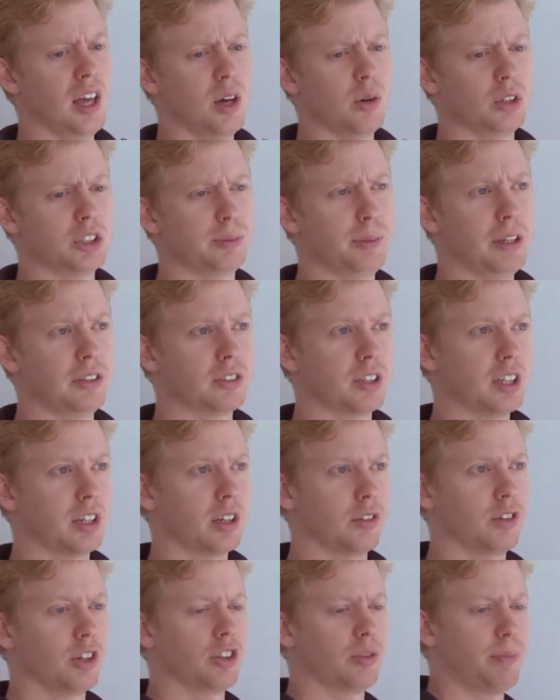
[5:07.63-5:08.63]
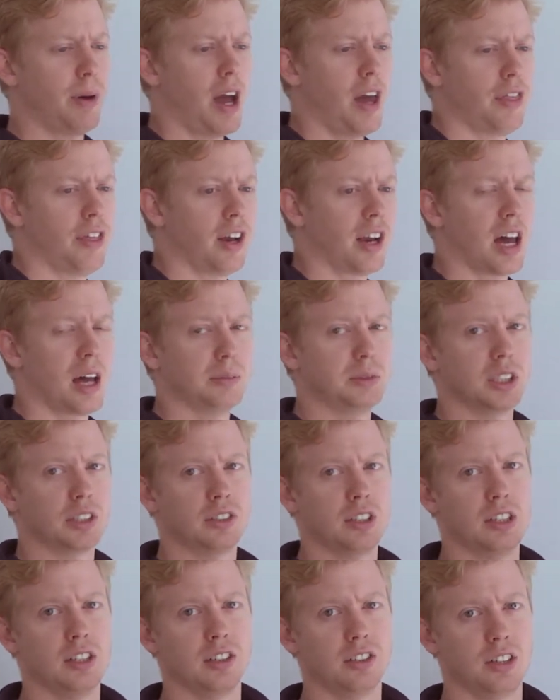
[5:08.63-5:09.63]
which basically converts Python
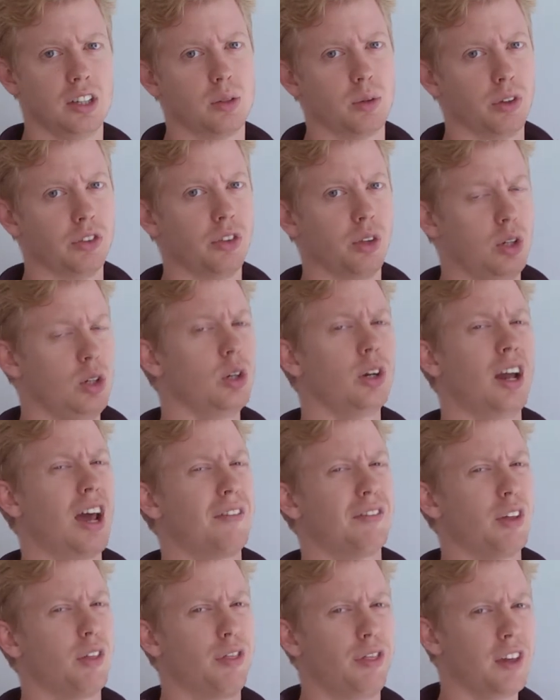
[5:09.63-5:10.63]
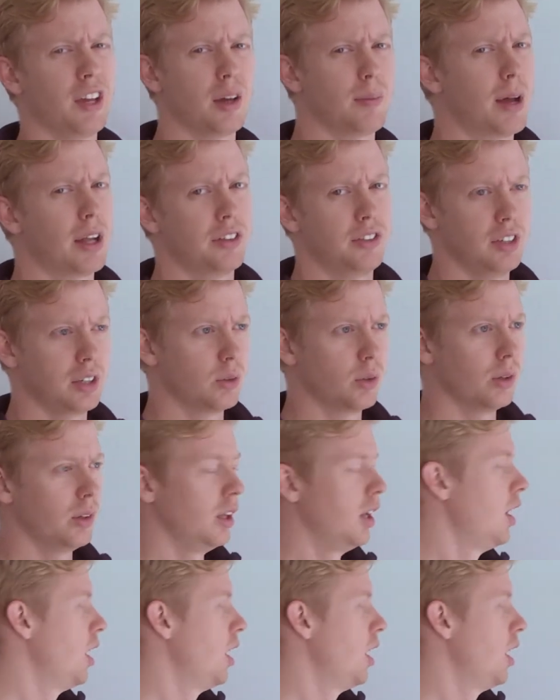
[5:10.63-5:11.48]
objects into SQL so you don't have to think about SQL.